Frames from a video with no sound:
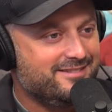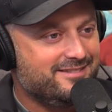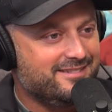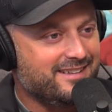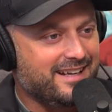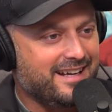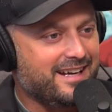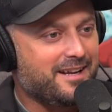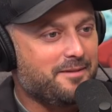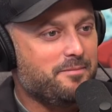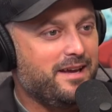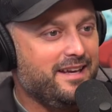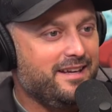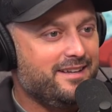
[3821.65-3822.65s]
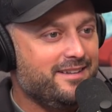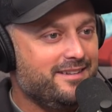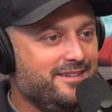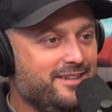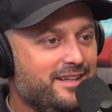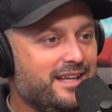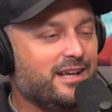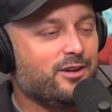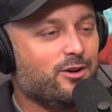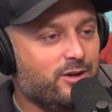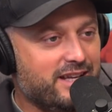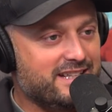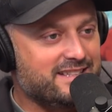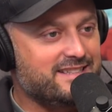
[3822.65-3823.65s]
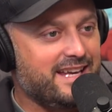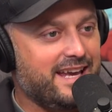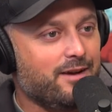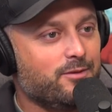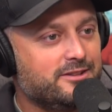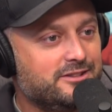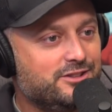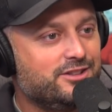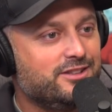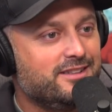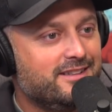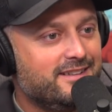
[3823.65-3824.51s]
Like I got to you got to go get a sandwich.